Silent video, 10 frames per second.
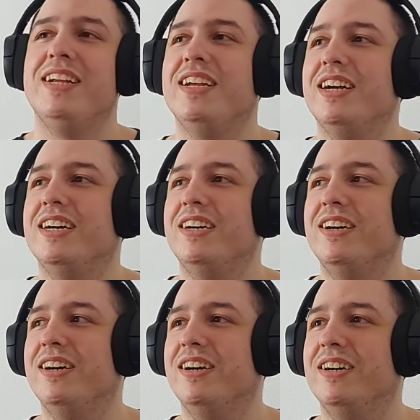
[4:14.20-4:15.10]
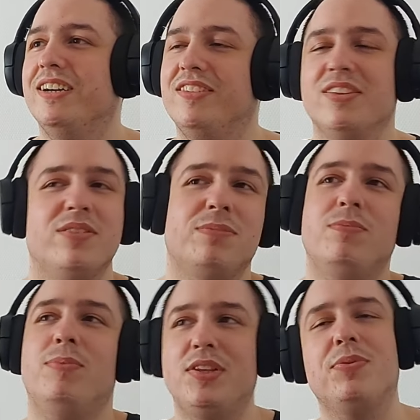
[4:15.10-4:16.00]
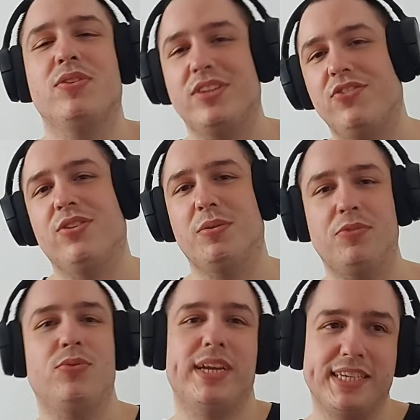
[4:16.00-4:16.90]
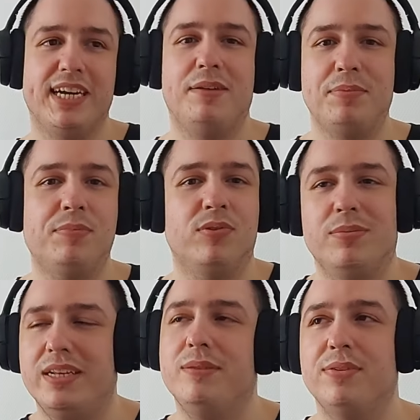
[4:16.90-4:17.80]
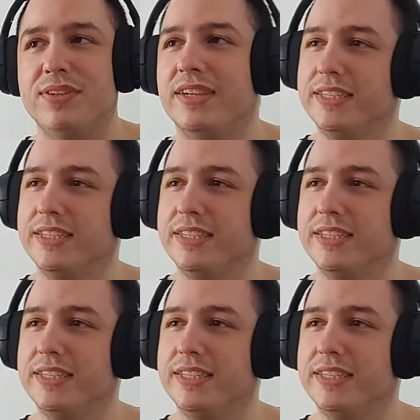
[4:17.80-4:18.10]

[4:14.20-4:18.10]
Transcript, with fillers: Uh, it's not the best presentation to like hype people about him. I feel like